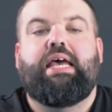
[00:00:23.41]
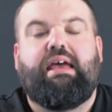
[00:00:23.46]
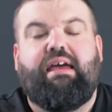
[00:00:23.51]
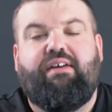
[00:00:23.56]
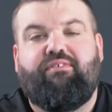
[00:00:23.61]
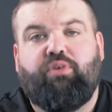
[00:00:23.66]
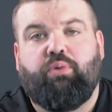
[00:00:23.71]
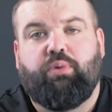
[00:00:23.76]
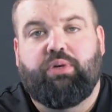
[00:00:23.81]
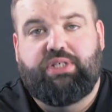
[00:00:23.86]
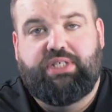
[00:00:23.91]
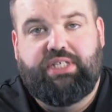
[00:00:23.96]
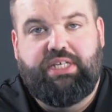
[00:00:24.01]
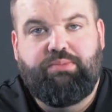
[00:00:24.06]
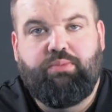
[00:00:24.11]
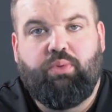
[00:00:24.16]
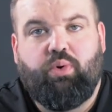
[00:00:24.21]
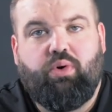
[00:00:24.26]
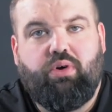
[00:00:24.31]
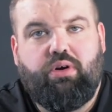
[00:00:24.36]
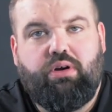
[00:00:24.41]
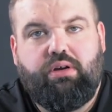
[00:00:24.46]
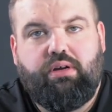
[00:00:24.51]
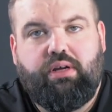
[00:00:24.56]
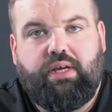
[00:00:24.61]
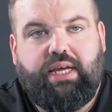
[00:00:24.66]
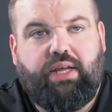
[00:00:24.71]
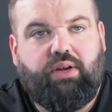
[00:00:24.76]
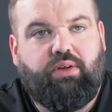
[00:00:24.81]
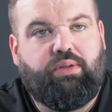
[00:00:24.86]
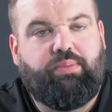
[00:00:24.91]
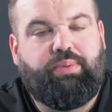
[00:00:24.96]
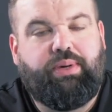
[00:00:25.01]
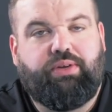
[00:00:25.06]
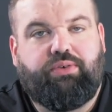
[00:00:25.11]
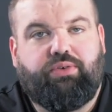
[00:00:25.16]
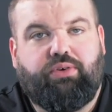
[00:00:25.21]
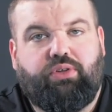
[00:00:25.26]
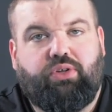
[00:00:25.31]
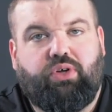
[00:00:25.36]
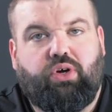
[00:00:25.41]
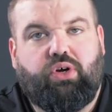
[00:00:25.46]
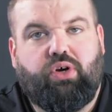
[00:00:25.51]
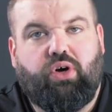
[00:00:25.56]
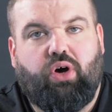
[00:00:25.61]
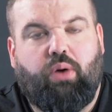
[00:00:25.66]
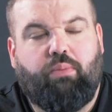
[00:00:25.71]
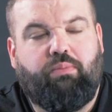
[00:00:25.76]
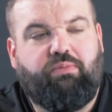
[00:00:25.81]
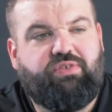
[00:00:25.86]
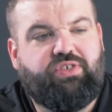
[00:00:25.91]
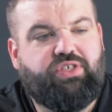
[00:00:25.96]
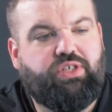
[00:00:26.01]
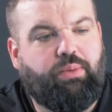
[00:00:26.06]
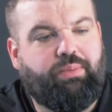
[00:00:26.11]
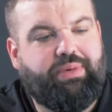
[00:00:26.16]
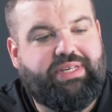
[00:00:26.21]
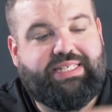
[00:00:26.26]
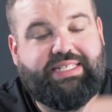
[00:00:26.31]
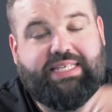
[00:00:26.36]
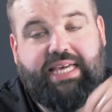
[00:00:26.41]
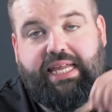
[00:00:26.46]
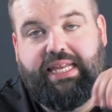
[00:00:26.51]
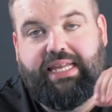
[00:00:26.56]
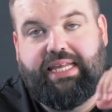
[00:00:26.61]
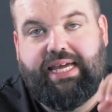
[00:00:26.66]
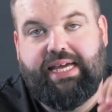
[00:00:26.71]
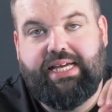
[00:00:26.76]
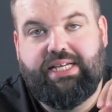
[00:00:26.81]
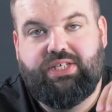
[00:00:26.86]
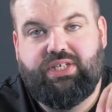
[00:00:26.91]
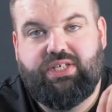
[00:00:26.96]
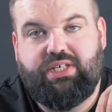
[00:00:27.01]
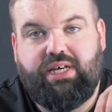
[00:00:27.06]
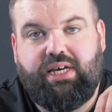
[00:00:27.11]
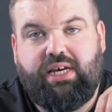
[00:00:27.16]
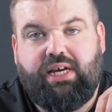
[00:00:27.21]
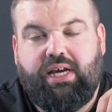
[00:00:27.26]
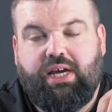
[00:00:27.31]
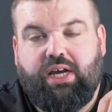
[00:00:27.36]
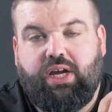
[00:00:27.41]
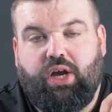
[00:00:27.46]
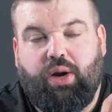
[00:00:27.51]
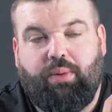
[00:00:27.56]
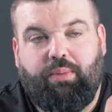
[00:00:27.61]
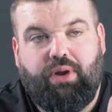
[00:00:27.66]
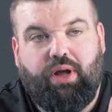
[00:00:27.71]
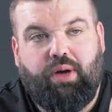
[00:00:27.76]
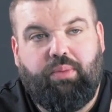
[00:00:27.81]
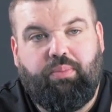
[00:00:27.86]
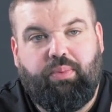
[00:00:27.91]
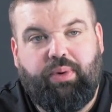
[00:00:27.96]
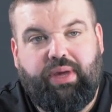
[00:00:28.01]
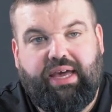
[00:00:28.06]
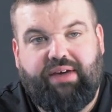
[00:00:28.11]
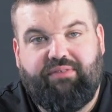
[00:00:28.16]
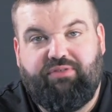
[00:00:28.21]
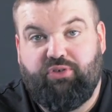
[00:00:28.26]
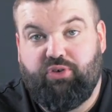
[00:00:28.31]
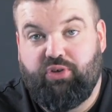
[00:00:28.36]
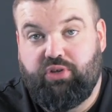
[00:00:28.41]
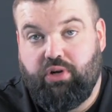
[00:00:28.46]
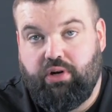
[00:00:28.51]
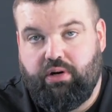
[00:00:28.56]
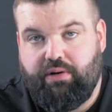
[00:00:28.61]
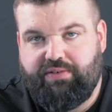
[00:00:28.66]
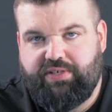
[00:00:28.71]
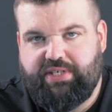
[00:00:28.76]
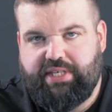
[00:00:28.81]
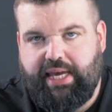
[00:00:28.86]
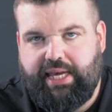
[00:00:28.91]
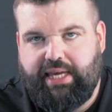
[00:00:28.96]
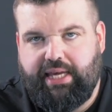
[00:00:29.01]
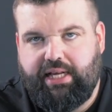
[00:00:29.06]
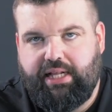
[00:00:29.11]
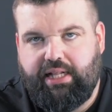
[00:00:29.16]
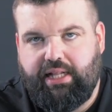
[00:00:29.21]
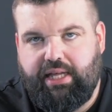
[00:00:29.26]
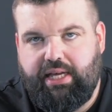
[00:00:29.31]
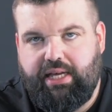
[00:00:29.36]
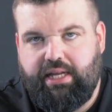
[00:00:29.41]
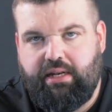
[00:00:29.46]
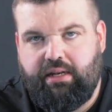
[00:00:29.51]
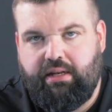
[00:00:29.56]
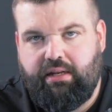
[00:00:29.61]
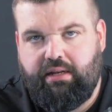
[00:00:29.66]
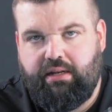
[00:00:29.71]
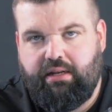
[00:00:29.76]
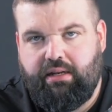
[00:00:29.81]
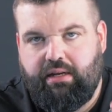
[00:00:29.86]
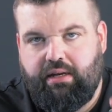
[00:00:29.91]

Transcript: If you want to see more, get on the patreon.com some exciting guests coming up. We have the return of Psychic Glenn.